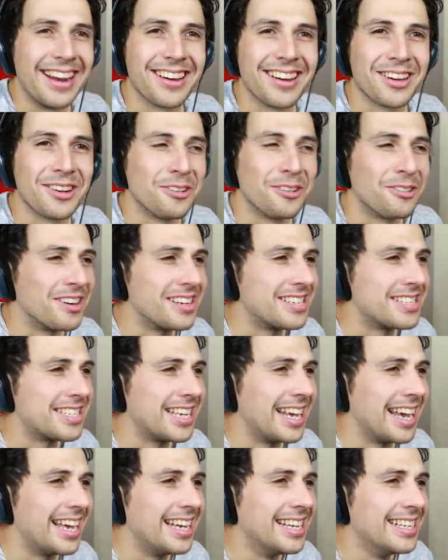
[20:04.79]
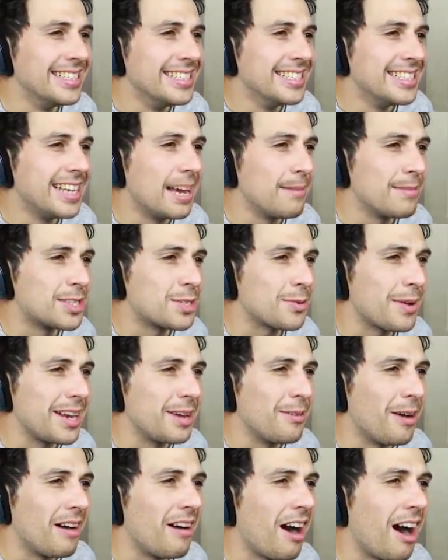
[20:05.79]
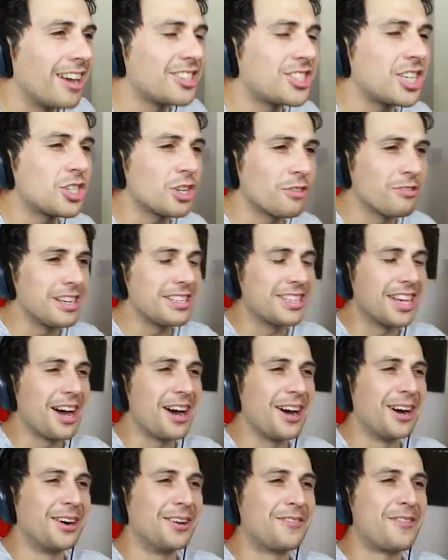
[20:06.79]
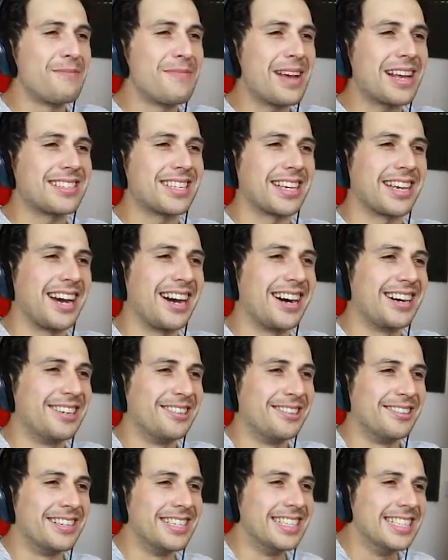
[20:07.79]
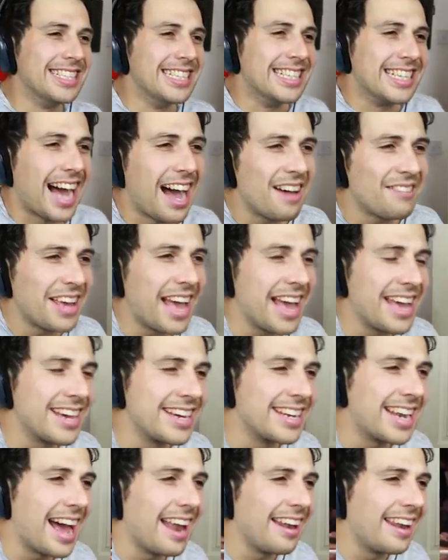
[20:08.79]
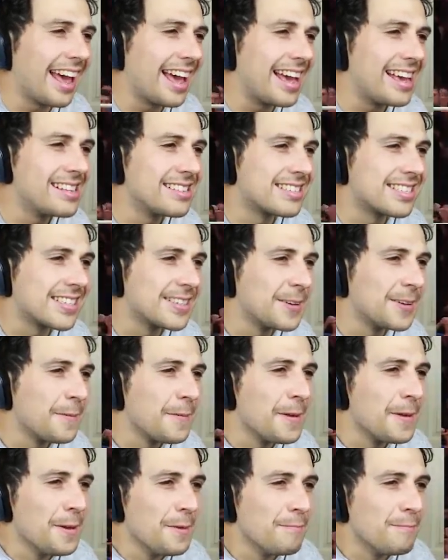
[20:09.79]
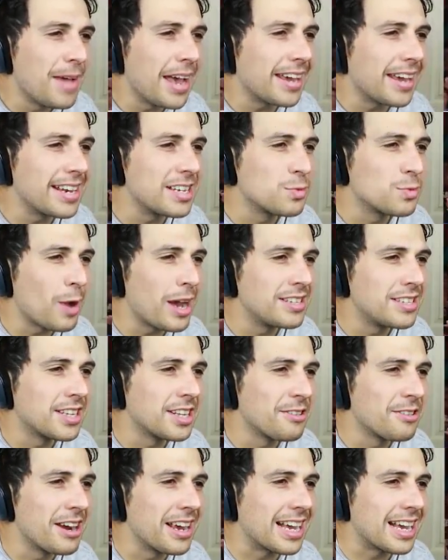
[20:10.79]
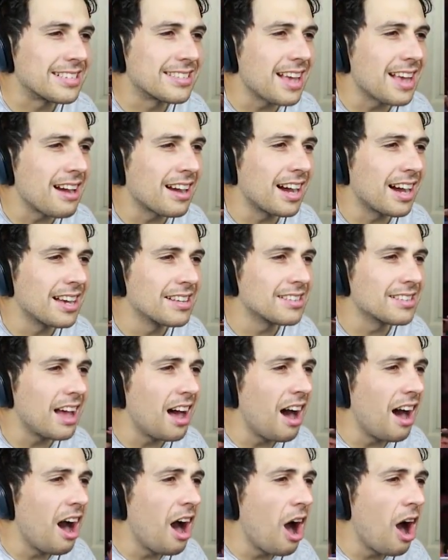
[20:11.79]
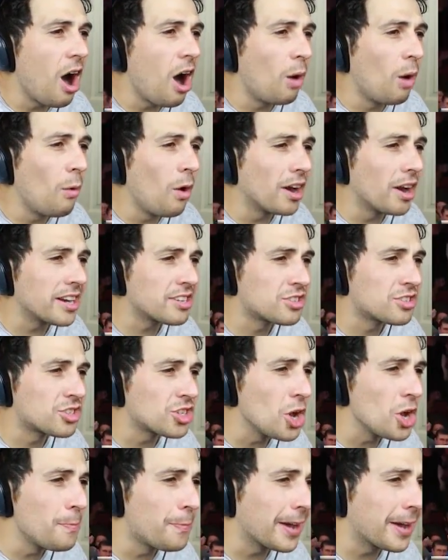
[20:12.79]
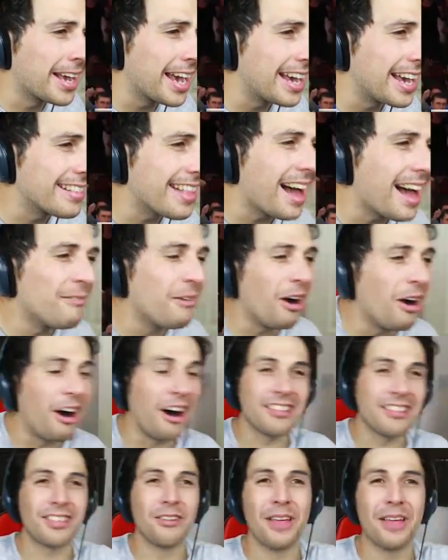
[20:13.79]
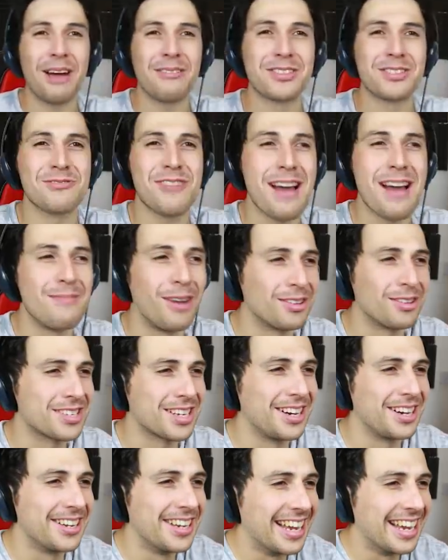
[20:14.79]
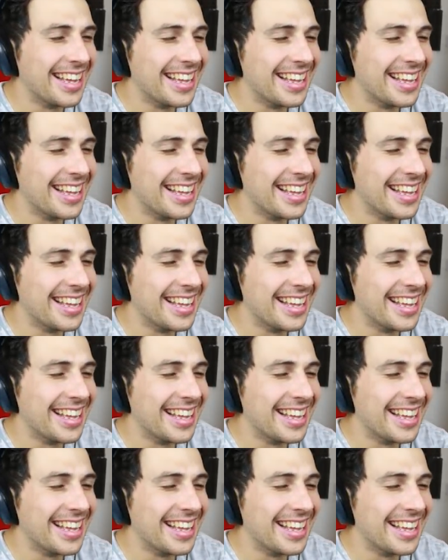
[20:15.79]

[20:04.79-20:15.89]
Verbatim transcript: I can already see it. Number twenty-one. Oh, Chicharito from Mexico. Javier Hernández making his way to the ring. Xhaka is... Oh, what a super kick. That, oh, I thought that was Ramos gone.